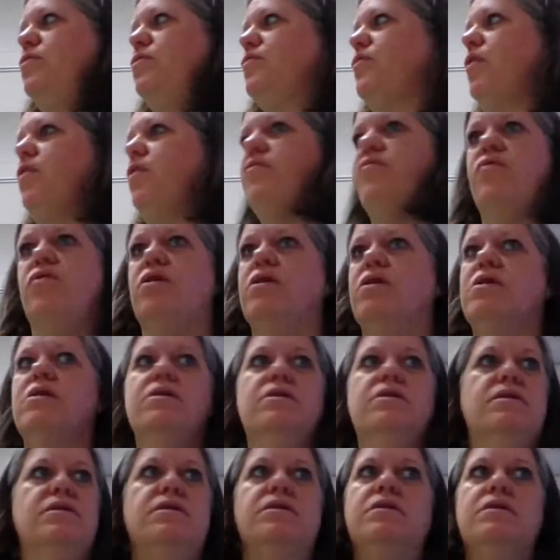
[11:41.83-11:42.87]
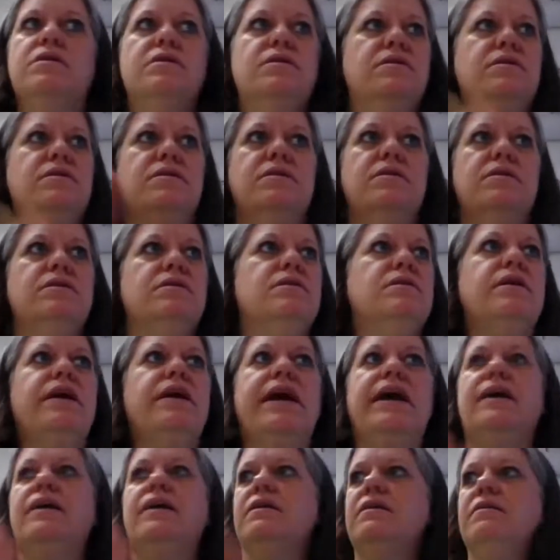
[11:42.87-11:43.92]
you fall for.
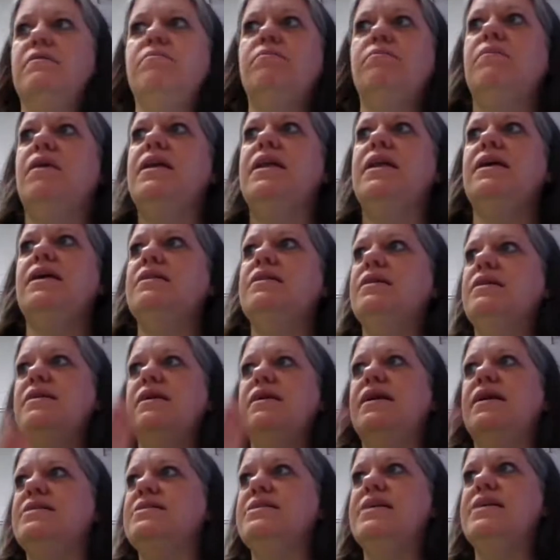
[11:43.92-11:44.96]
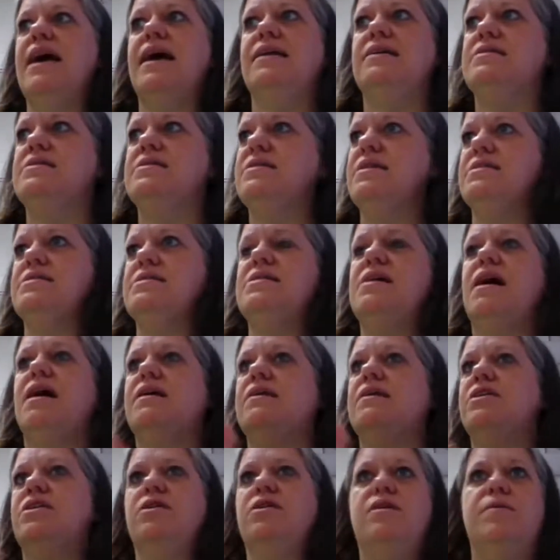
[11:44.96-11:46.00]
Okay. Money and status does
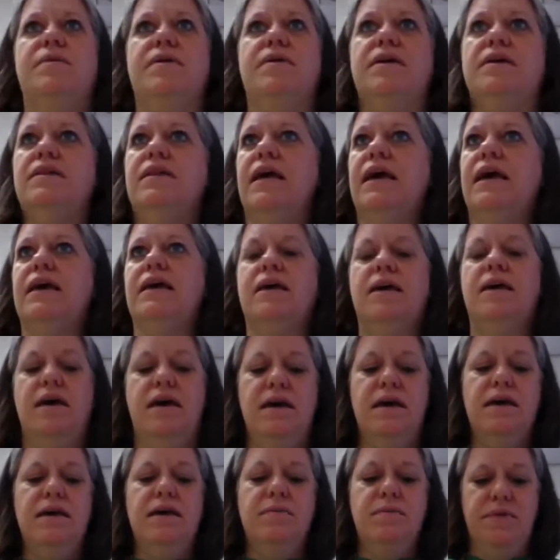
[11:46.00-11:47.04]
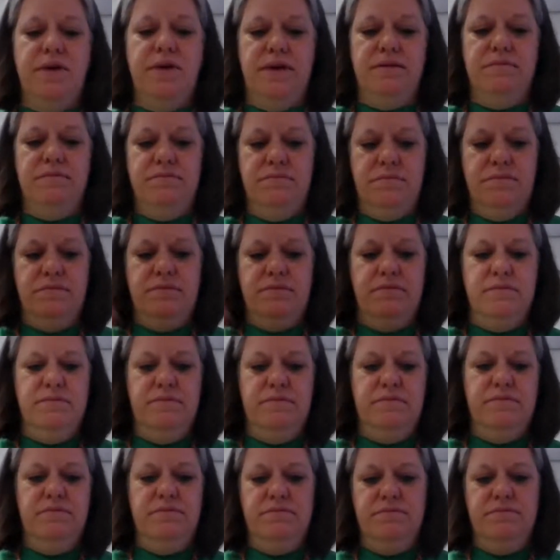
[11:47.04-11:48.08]
not, you know what I mean? Like, but
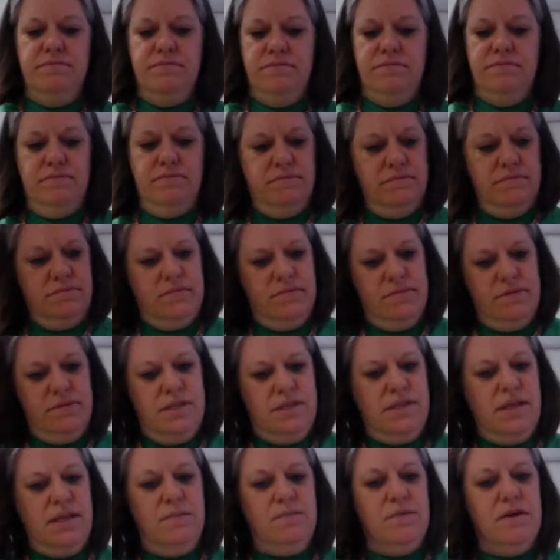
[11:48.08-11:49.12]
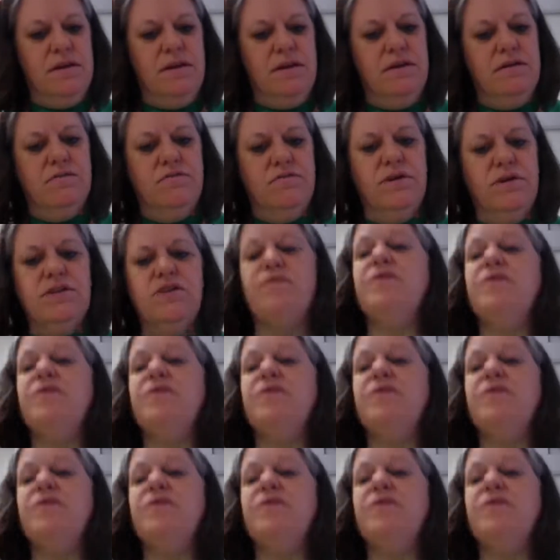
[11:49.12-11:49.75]
this, I'm going to read